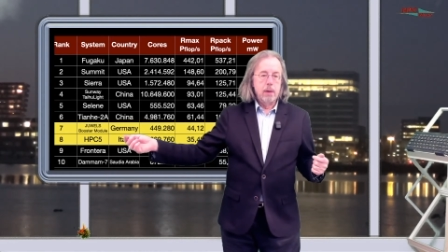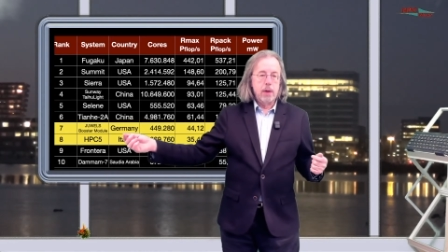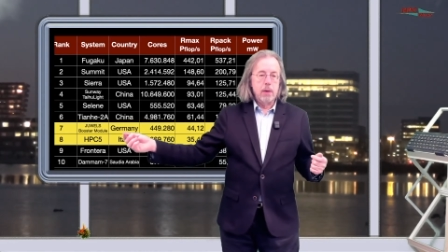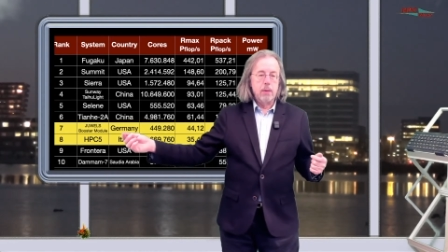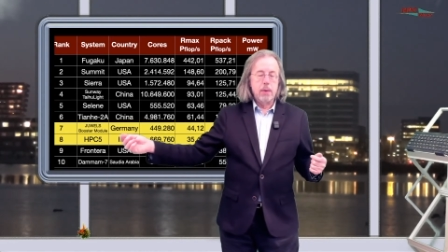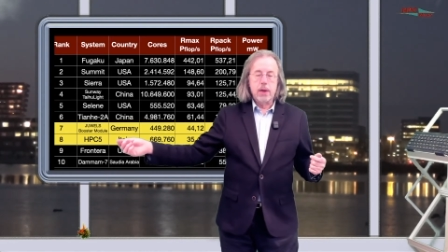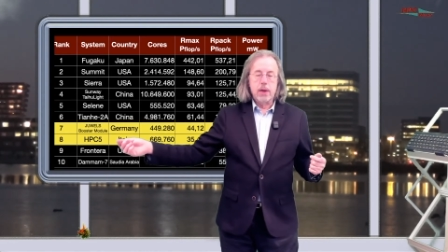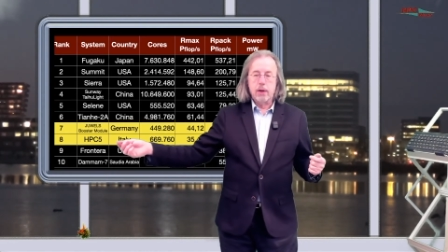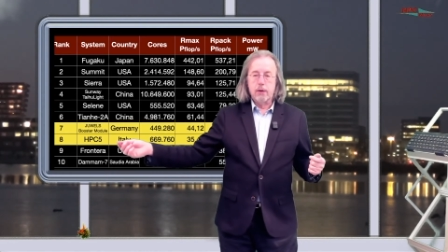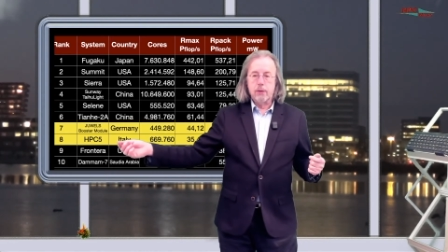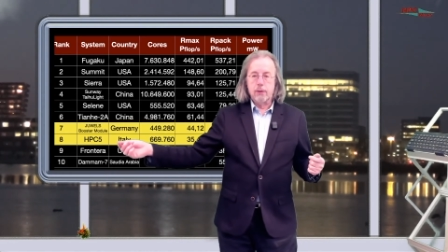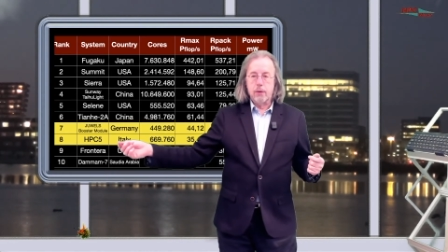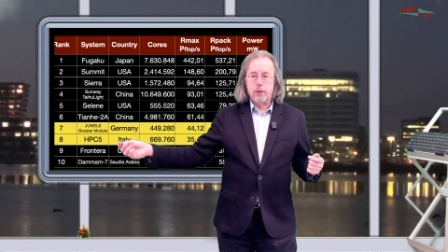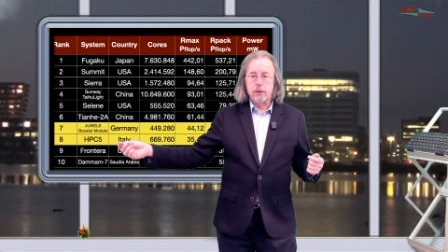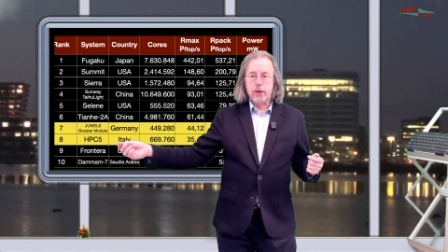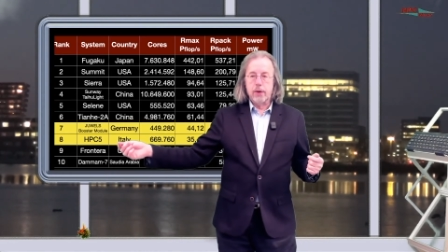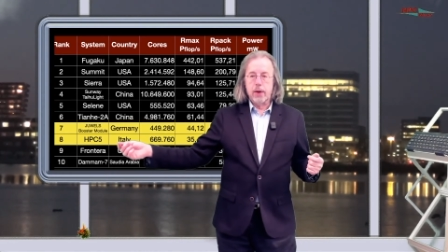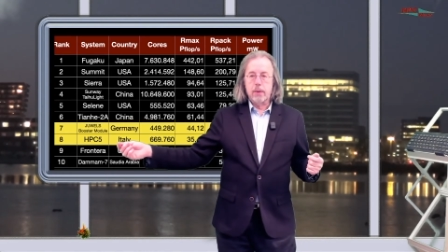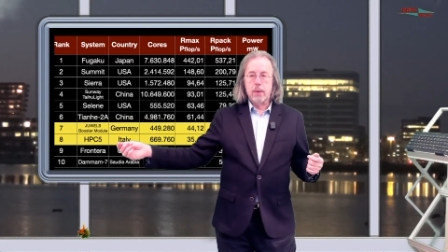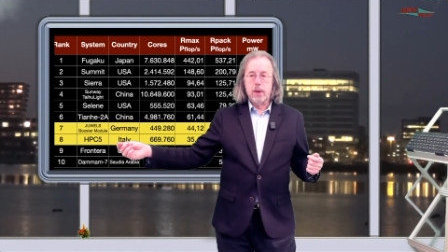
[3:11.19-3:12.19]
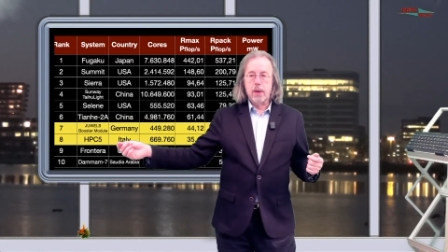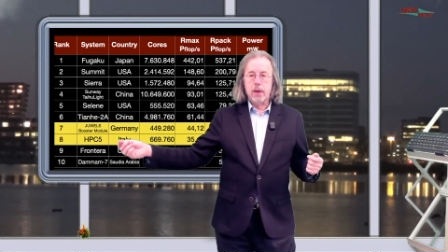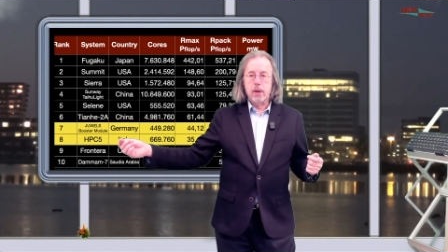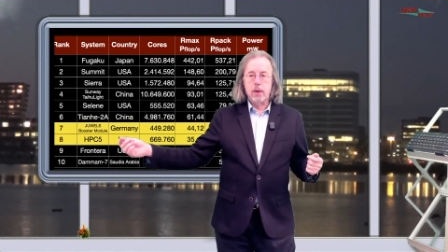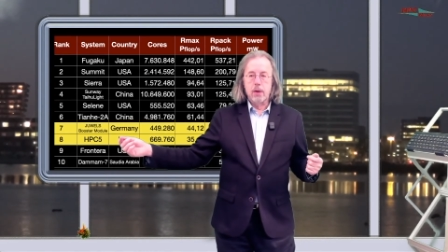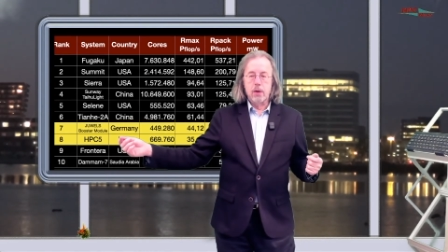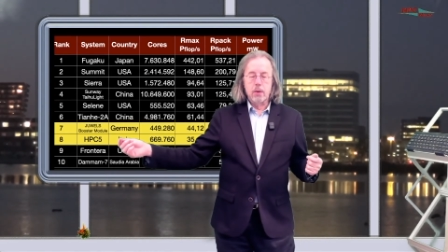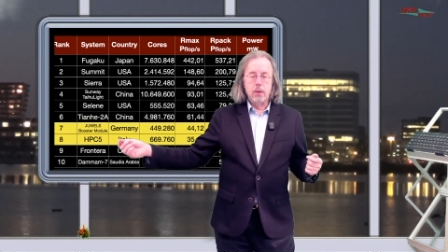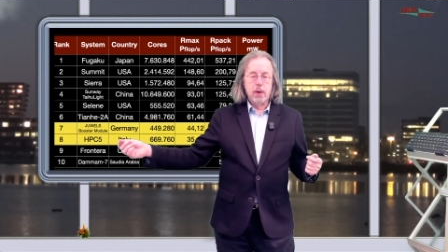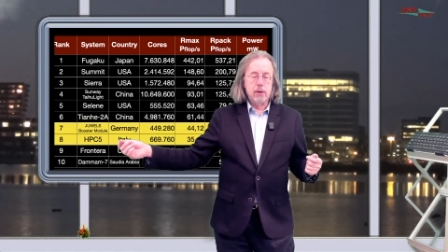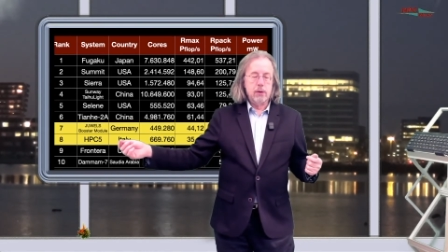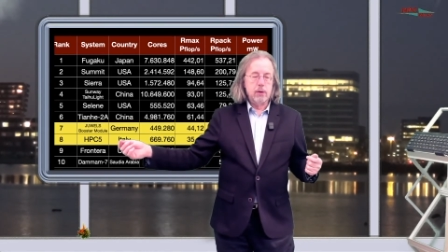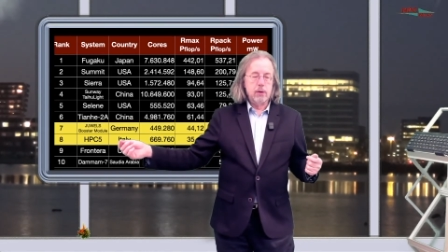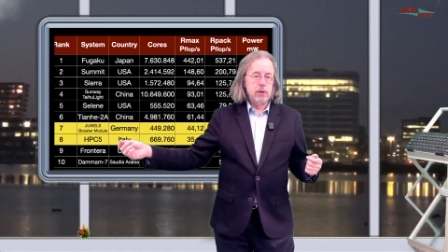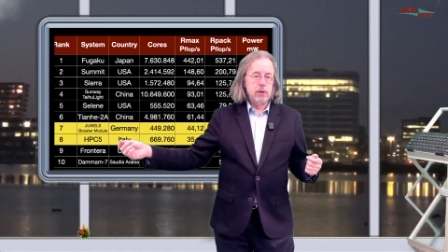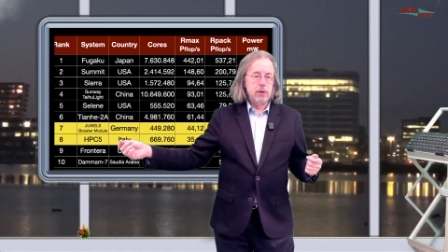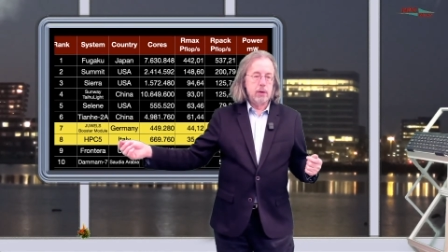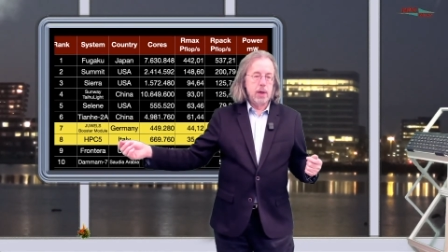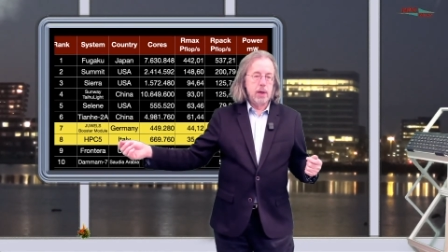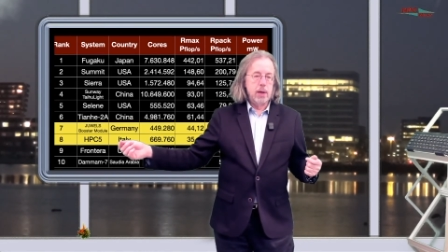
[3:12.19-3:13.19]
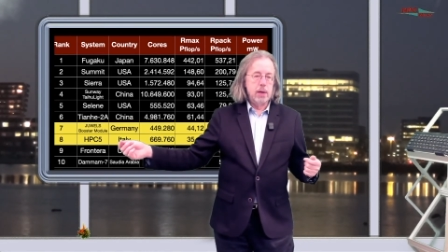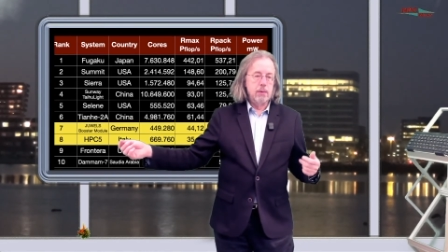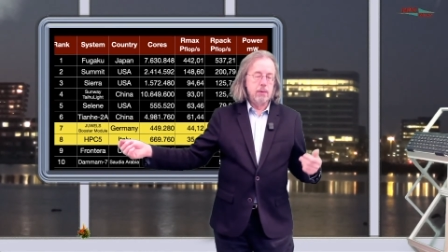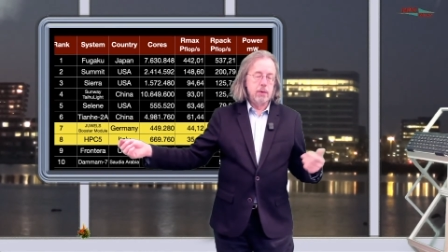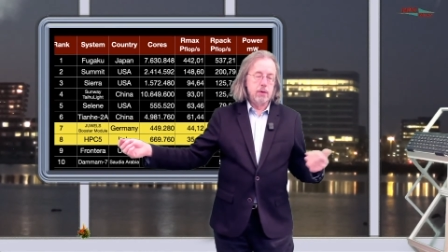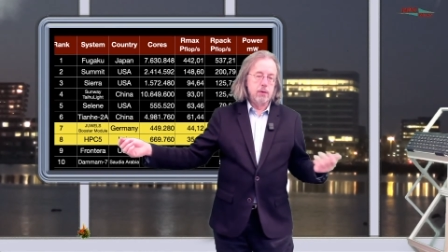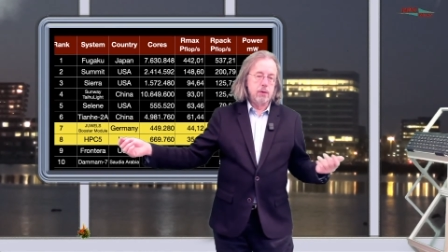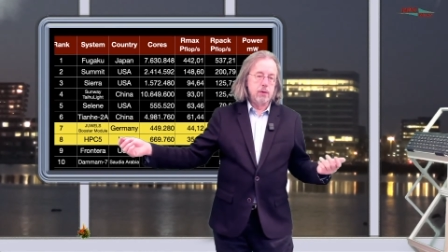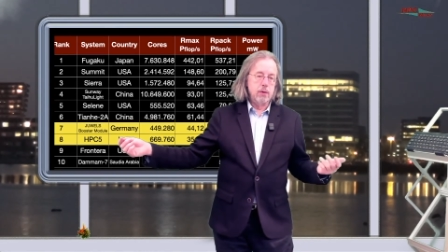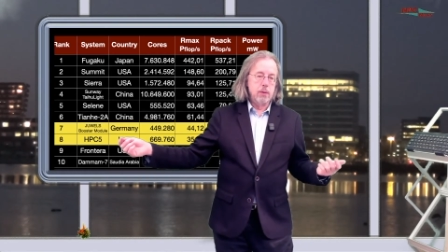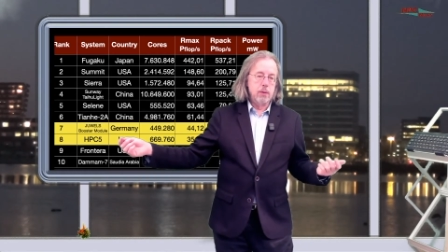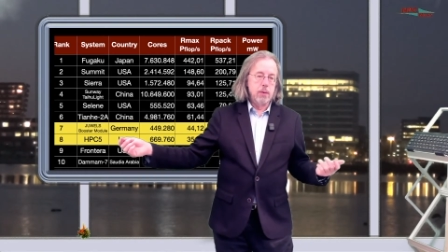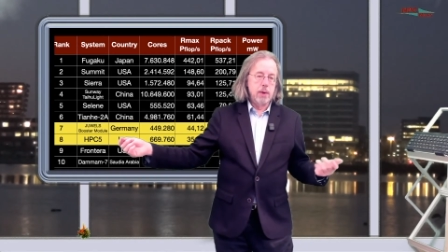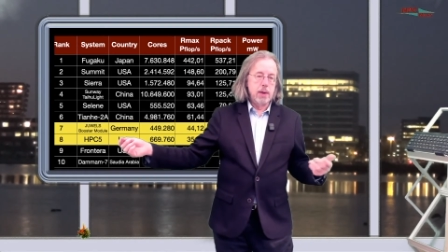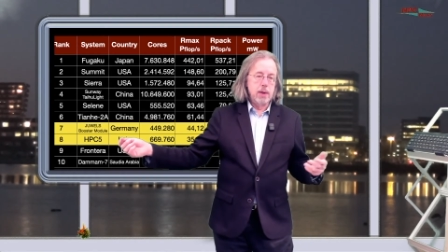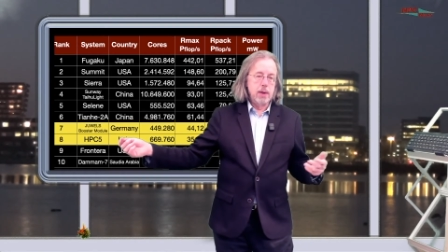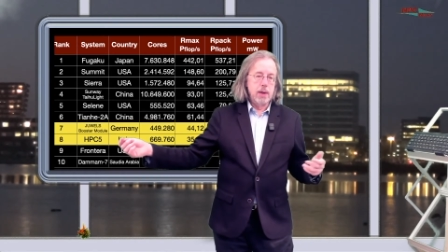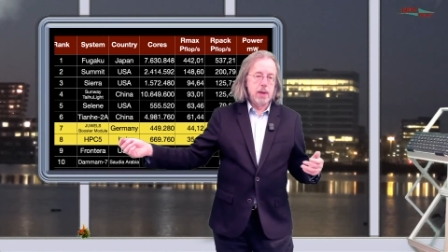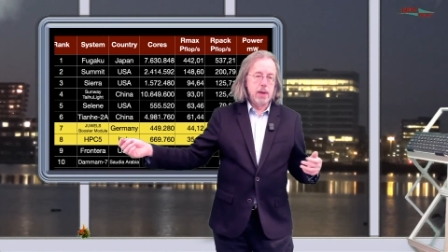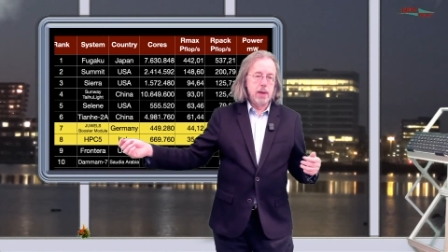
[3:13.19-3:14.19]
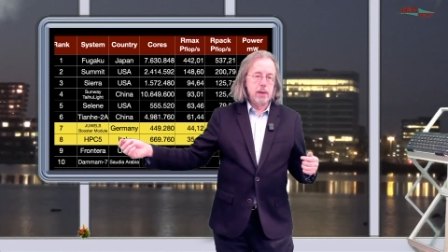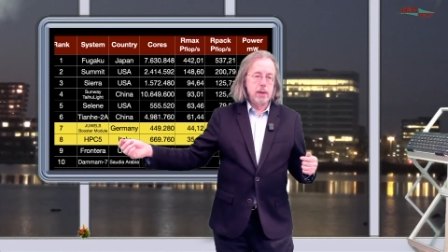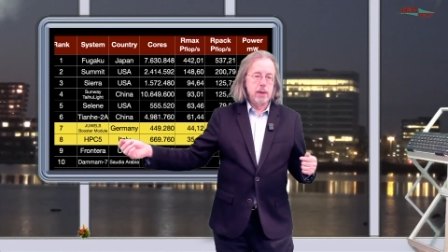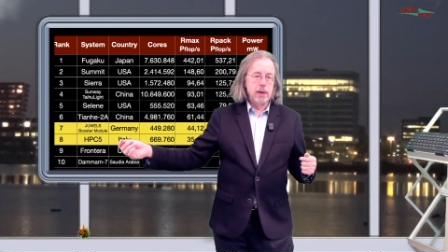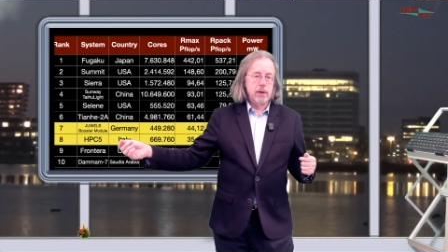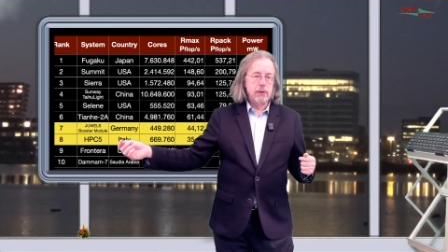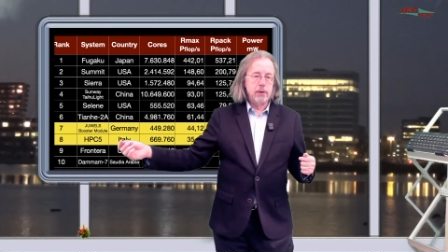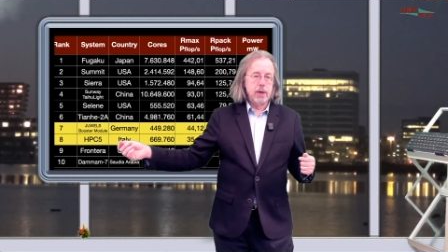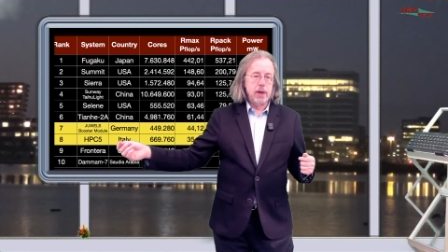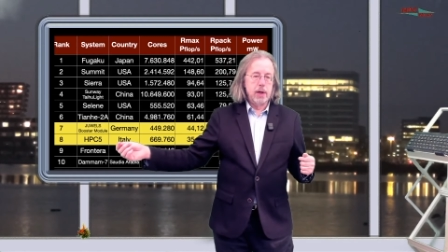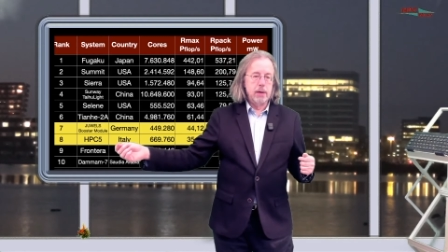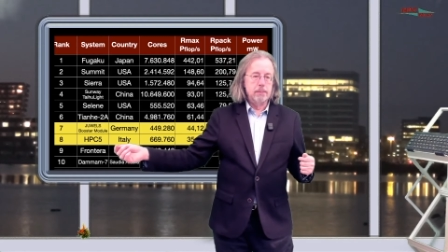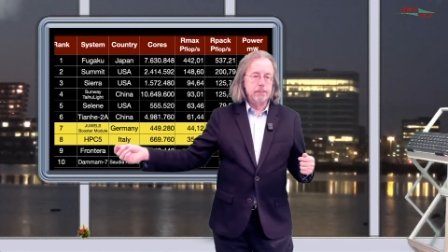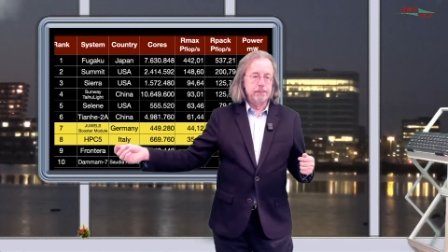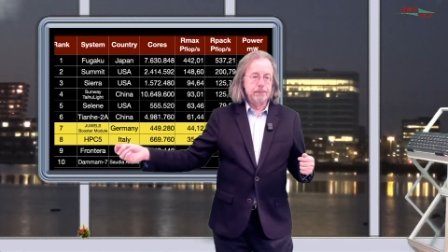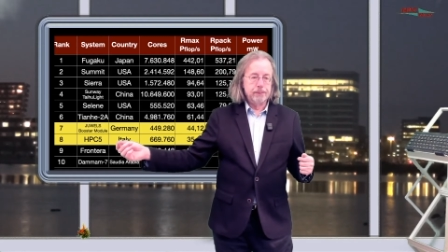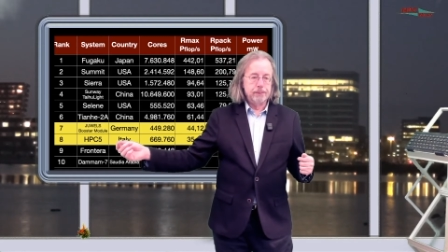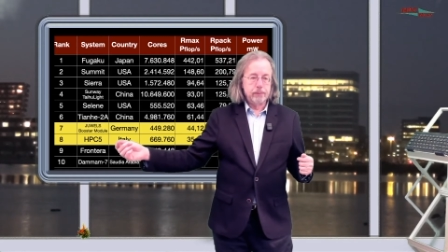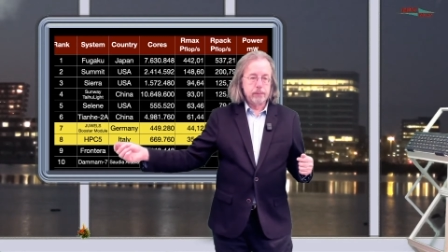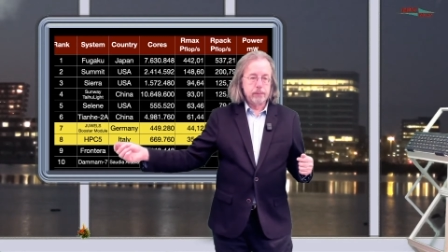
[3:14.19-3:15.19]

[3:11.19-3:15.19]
Then we get the Frontera in the U S A, which was already there last time.